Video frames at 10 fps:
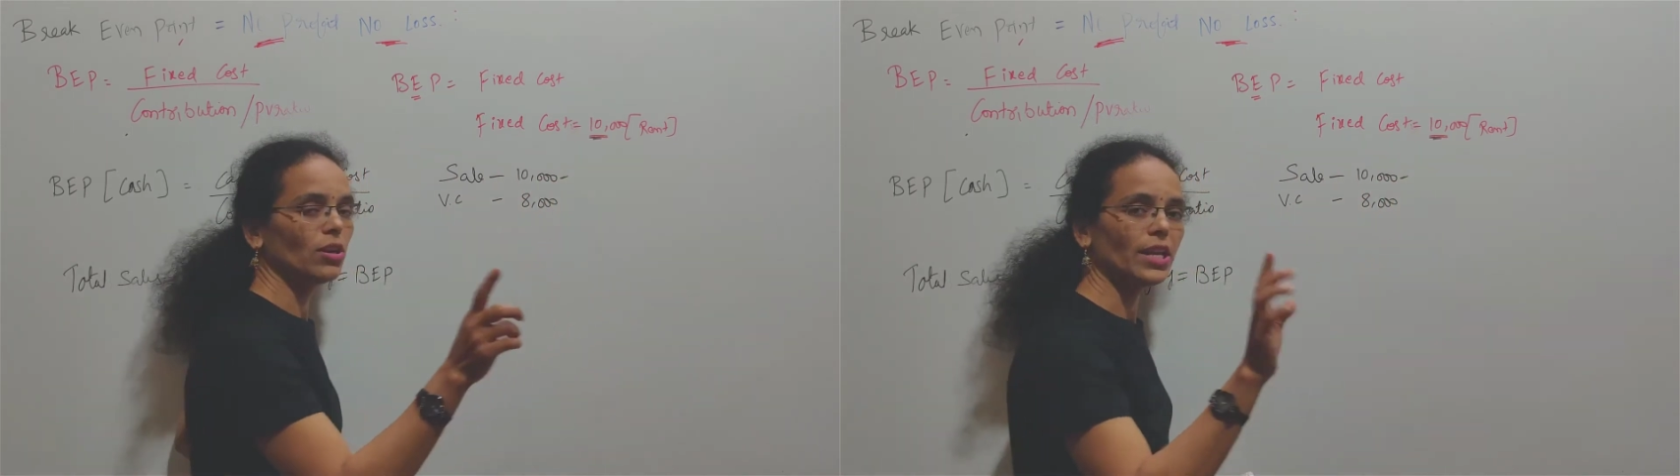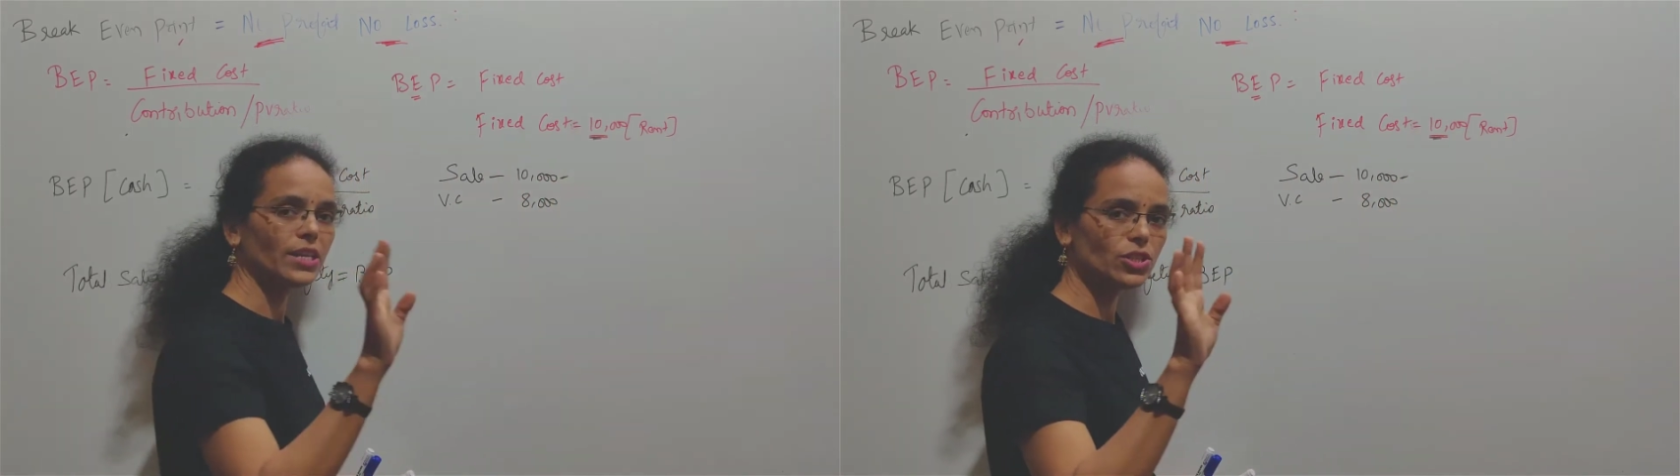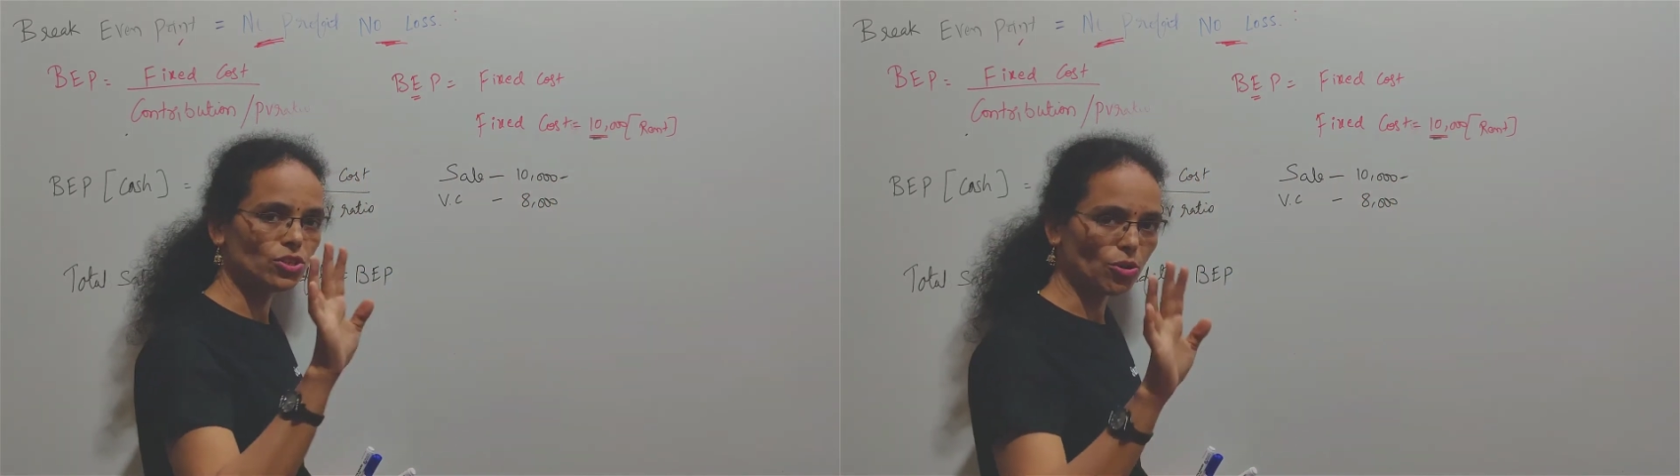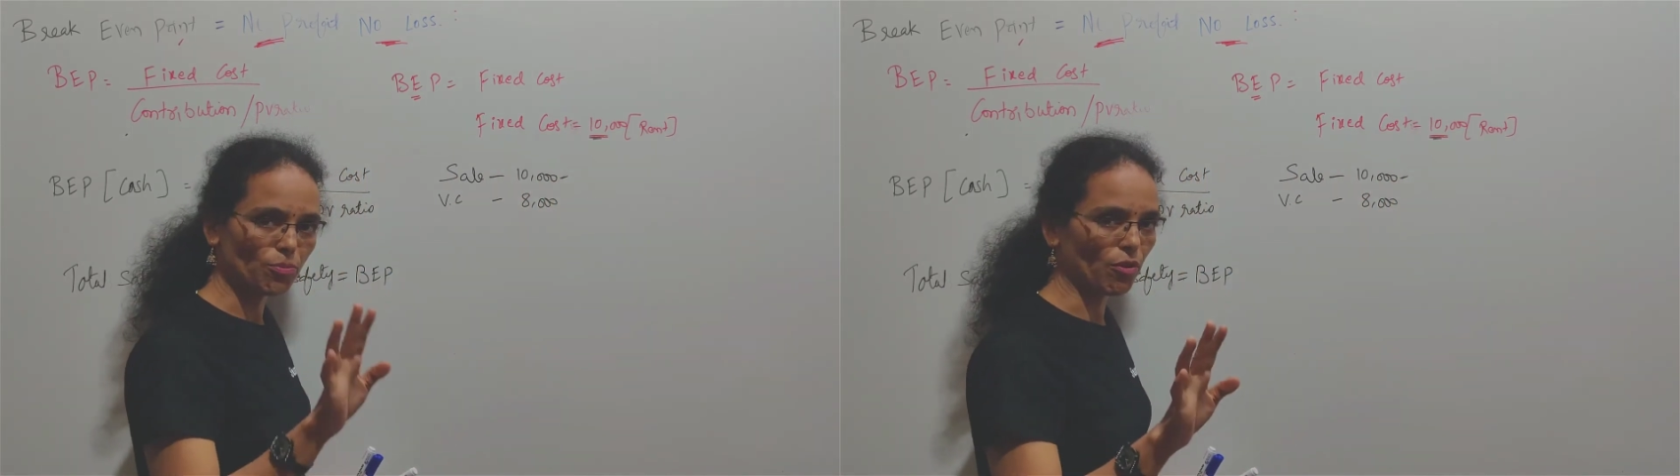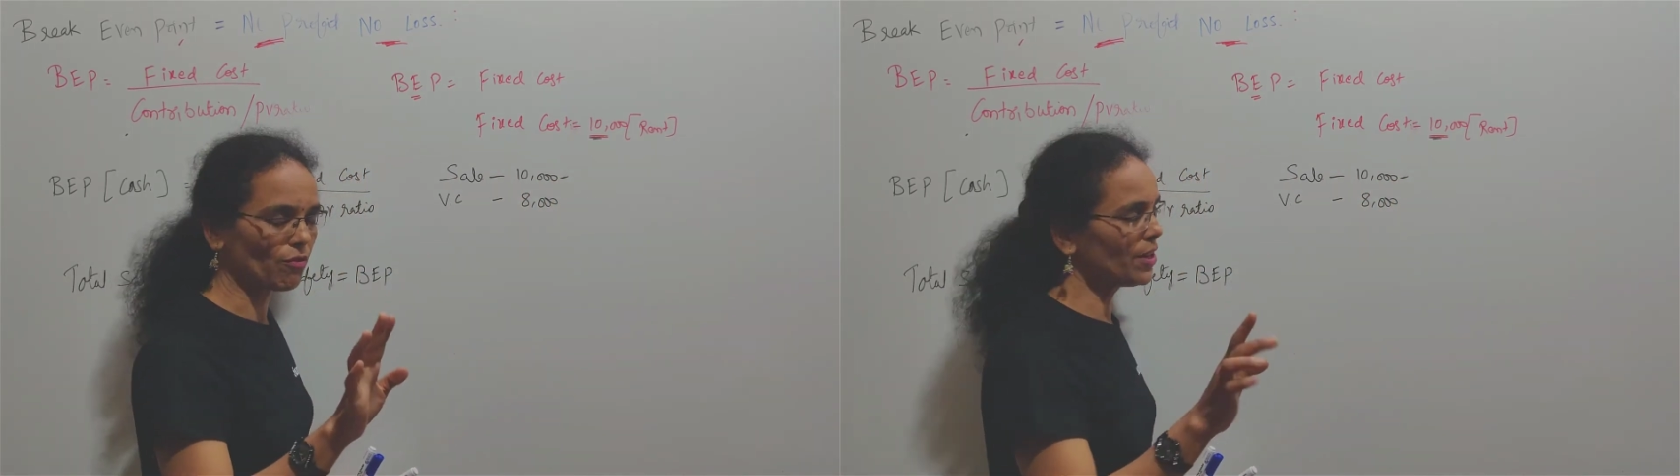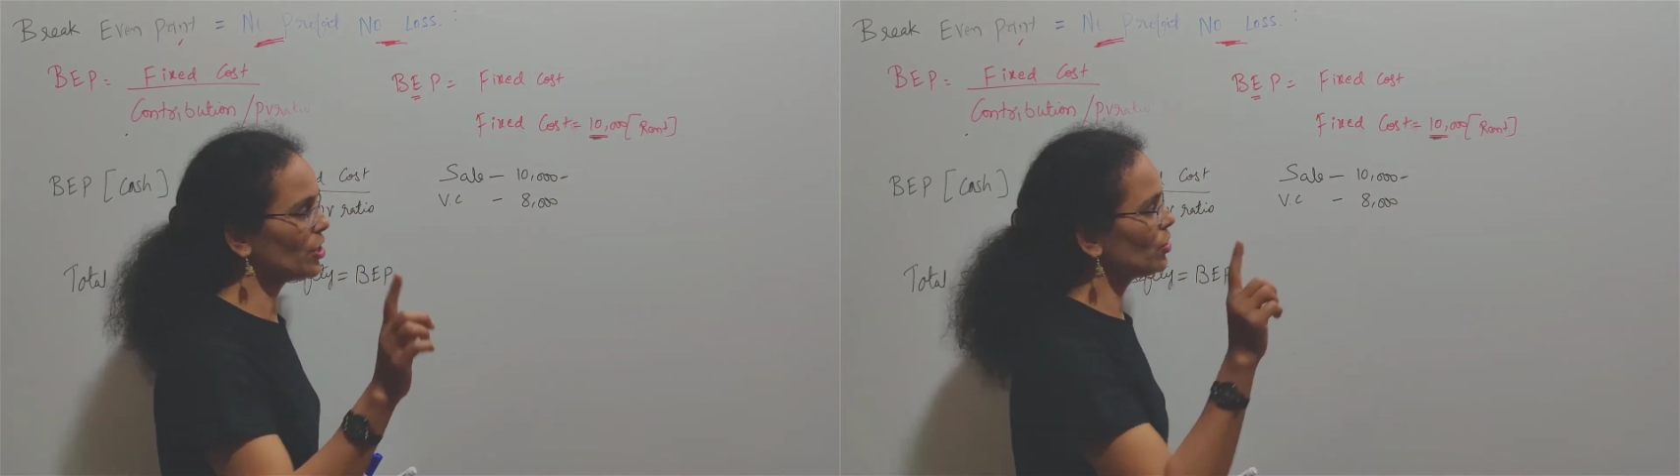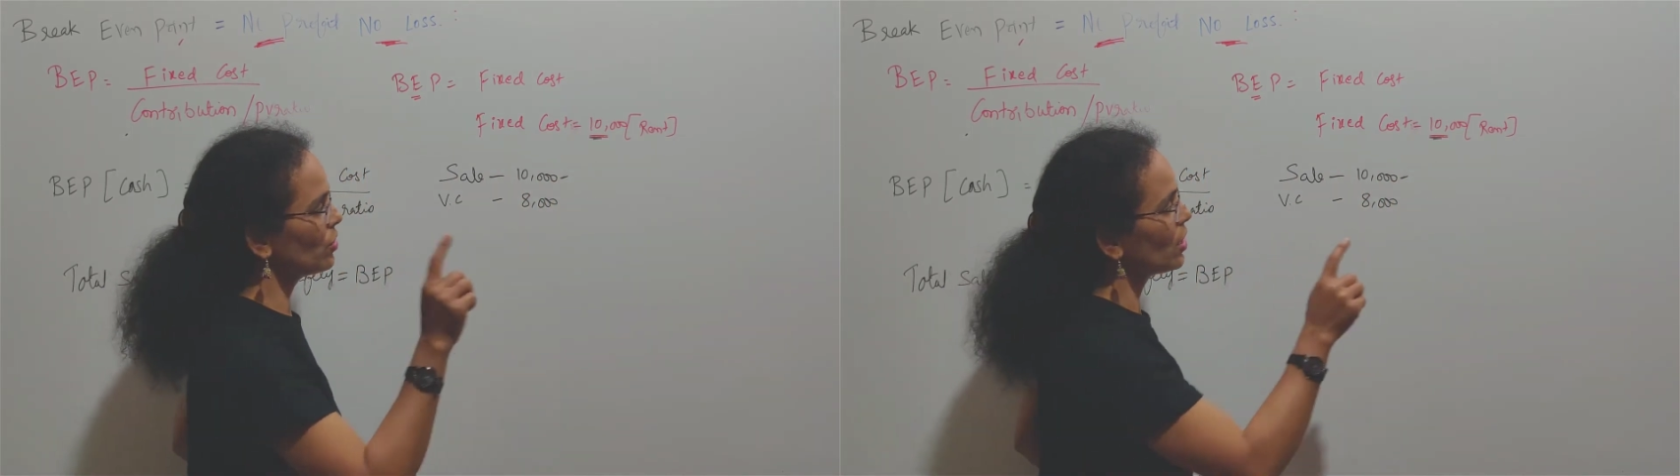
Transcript: is your profit, you